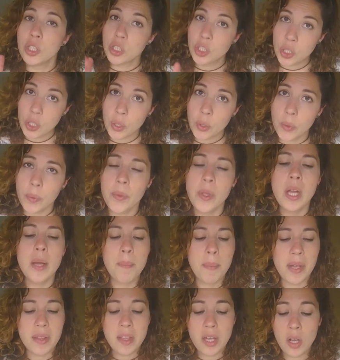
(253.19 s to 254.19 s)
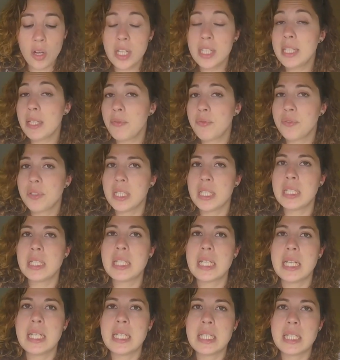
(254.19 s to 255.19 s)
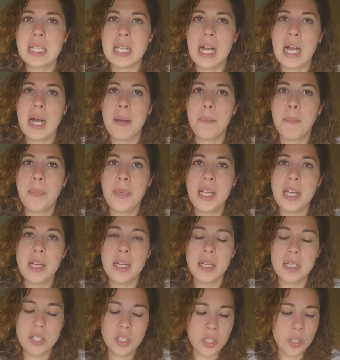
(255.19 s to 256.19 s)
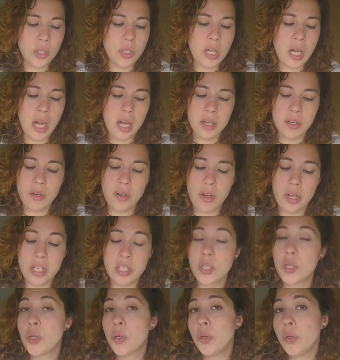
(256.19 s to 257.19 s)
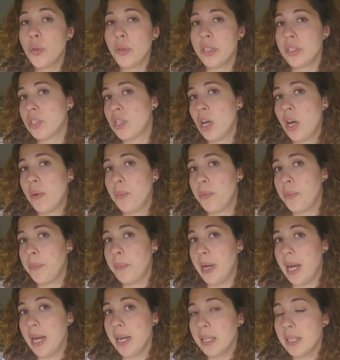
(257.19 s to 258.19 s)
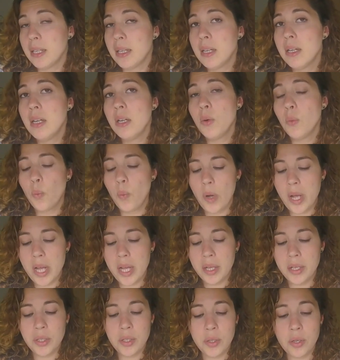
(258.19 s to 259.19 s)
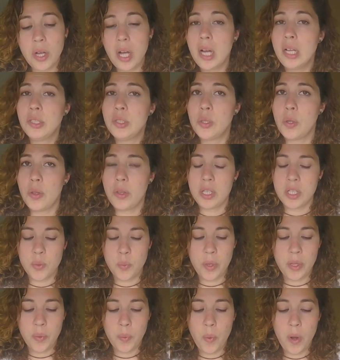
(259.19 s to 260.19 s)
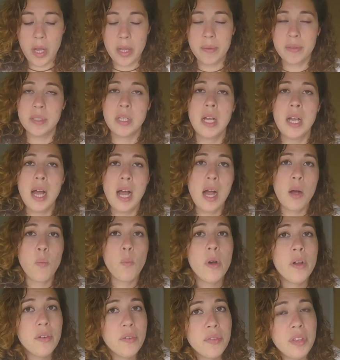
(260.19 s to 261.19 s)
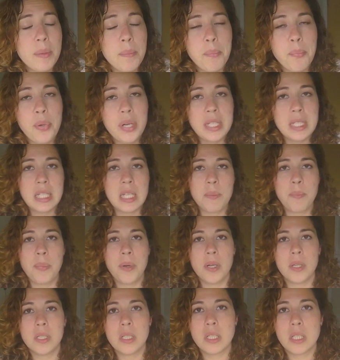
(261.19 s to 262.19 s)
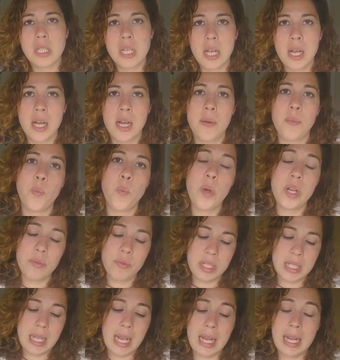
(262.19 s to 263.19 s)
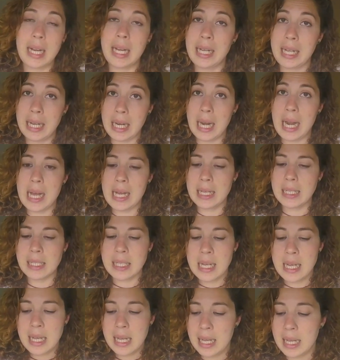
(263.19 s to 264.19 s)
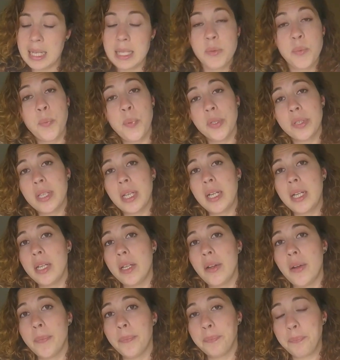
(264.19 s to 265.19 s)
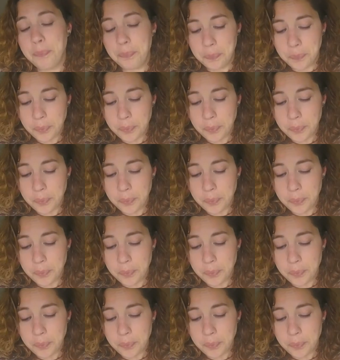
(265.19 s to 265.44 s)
True, but the only difference is that beers, you cannot screw the top back, when you can't do this with wine. And one of the principles when recycling glass is put the lid on.